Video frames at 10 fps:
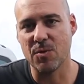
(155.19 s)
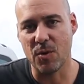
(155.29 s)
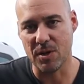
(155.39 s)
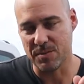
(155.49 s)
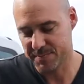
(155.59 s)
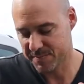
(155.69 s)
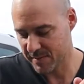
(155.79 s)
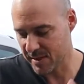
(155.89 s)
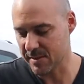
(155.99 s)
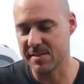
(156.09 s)
Well,
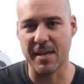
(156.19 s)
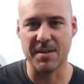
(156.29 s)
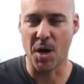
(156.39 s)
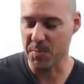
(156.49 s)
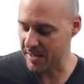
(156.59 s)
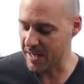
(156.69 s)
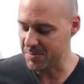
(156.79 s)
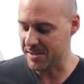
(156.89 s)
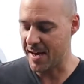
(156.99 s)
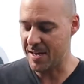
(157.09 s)
as I said, I'm going to
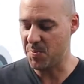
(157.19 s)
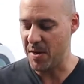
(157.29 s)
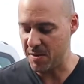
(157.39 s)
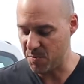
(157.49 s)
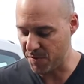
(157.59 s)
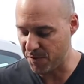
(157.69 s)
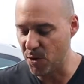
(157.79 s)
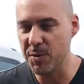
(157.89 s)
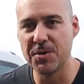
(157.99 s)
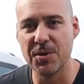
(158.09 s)
come to that, but
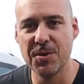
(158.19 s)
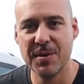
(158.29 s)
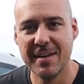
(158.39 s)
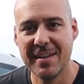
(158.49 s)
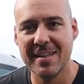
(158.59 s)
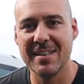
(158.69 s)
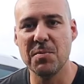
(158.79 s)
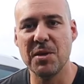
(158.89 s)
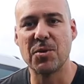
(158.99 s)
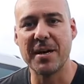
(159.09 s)
before we do,
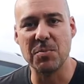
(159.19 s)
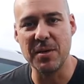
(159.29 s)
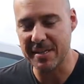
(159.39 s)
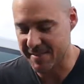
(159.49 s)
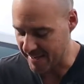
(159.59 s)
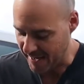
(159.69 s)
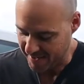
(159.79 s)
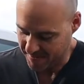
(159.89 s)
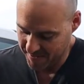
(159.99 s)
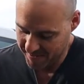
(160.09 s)
let me crack a beer so
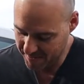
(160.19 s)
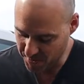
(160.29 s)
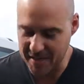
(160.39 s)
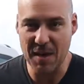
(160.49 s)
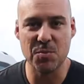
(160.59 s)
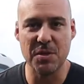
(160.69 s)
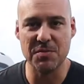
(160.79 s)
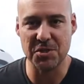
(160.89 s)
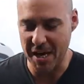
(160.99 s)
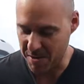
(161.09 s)
that we can have a bit of
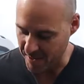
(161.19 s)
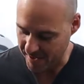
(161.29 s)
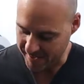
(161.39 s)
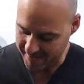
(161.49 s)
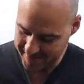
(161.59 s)
a chat about it.